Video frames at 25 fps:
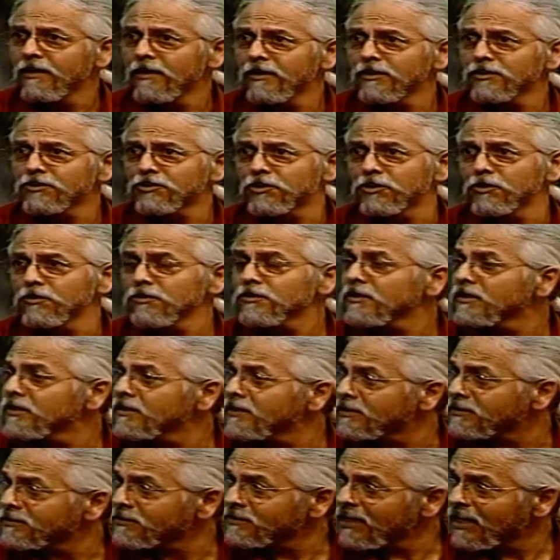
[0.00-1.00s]
Shuka
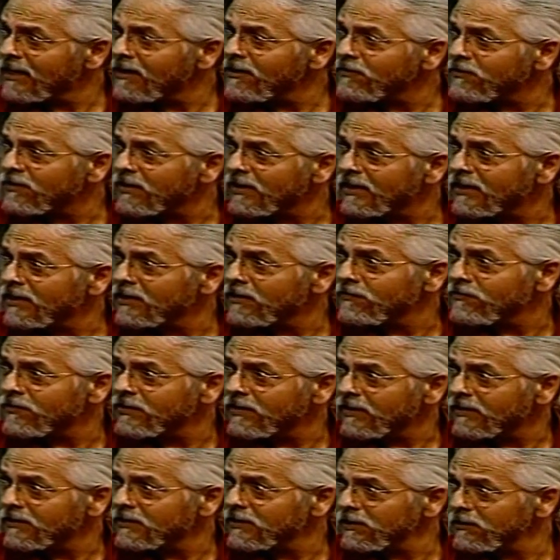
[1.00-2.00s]
is now the head of the
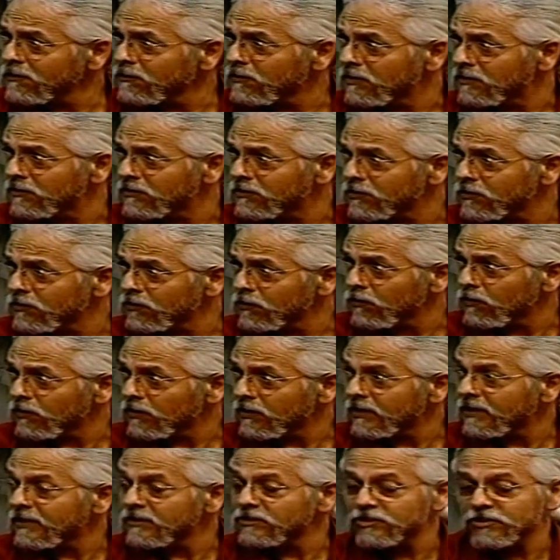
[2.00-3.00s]
Antiquities
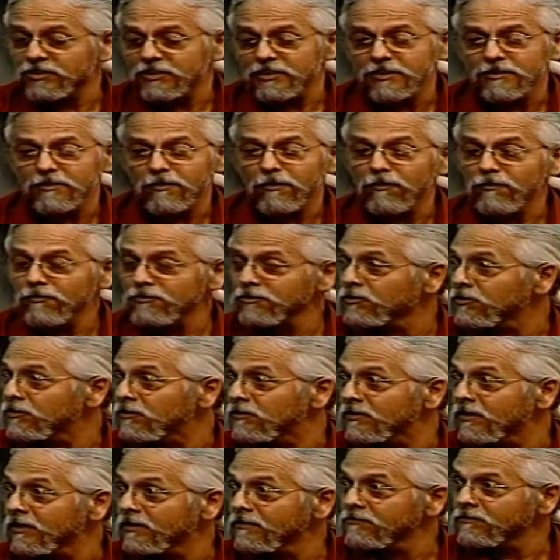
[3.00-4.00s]
Authority, and she called
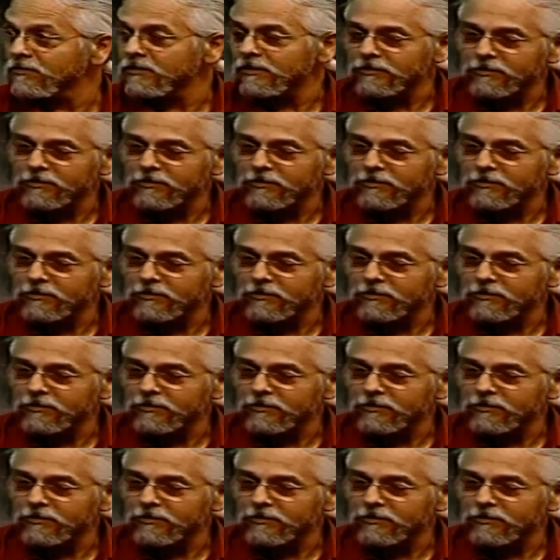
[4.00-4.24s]
Shuka, said,